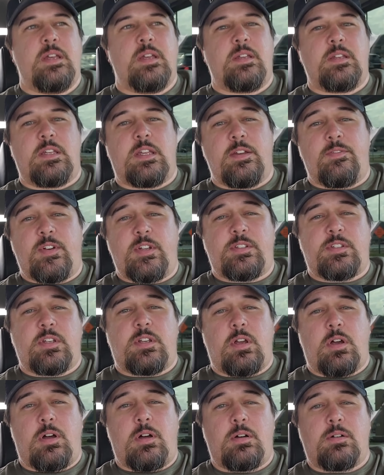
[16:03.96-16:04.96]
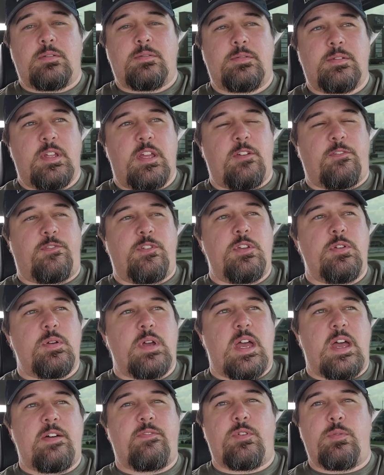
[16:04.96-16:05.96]
give us a call. If you
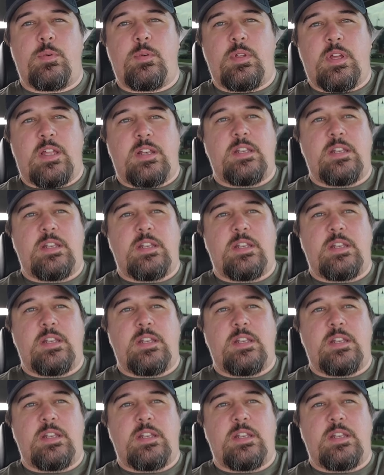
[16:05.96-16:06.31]
have a